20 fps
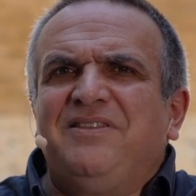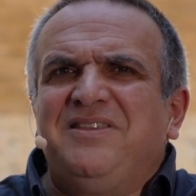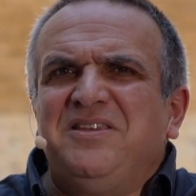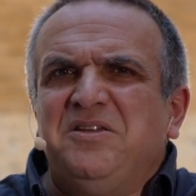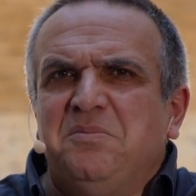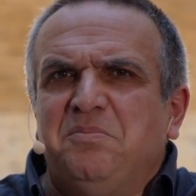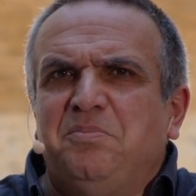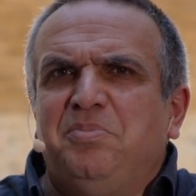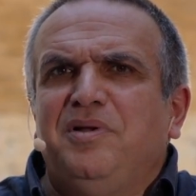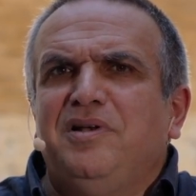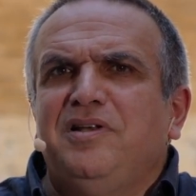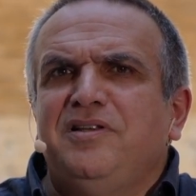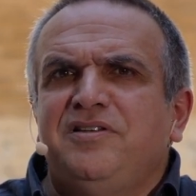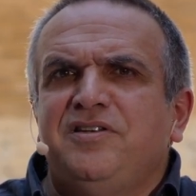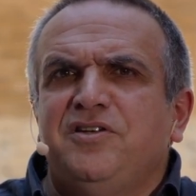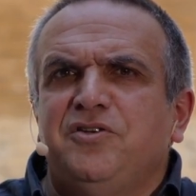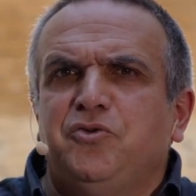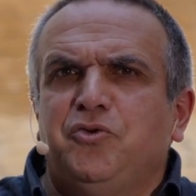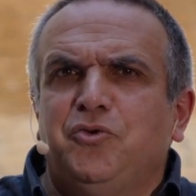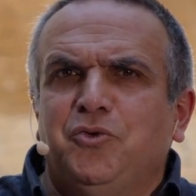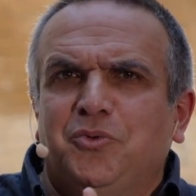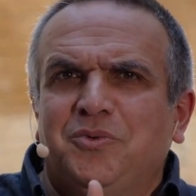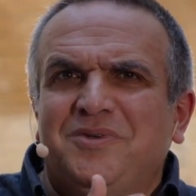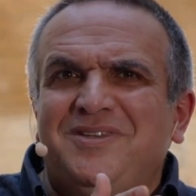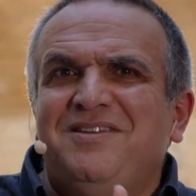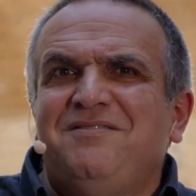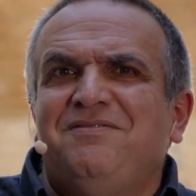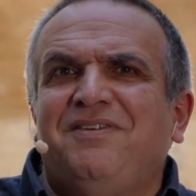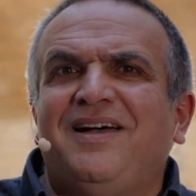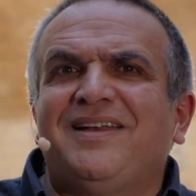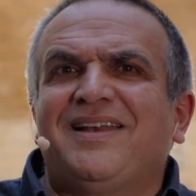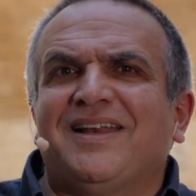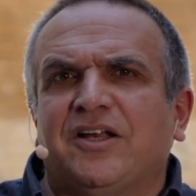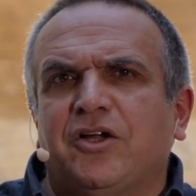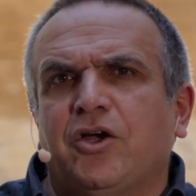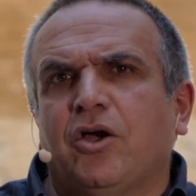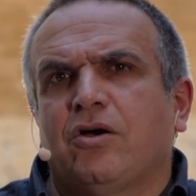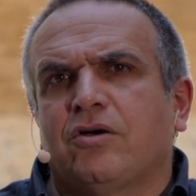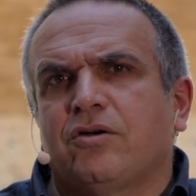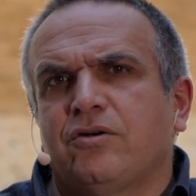the ability to divide and
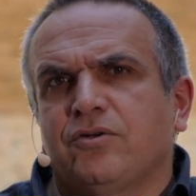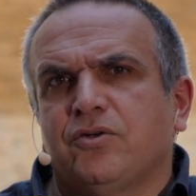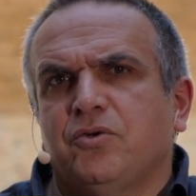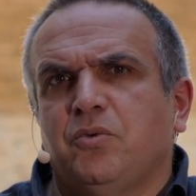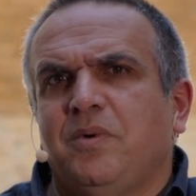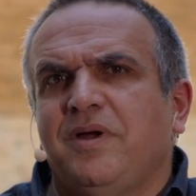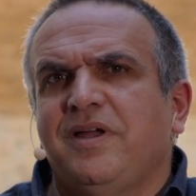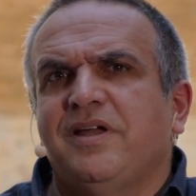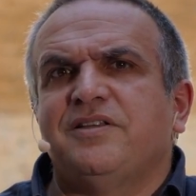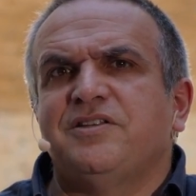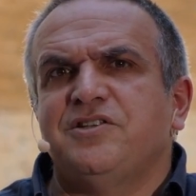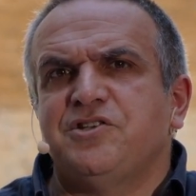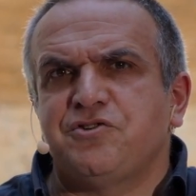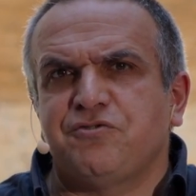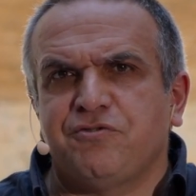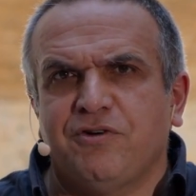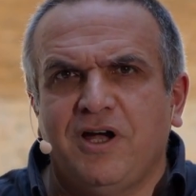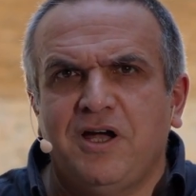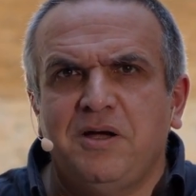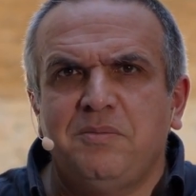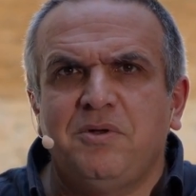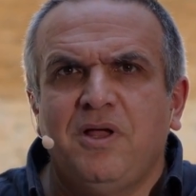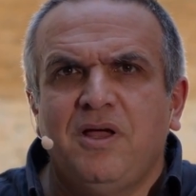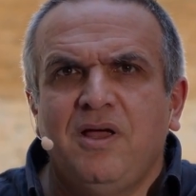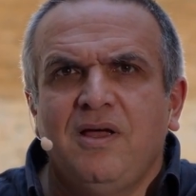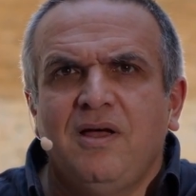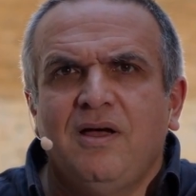conquer the way I described.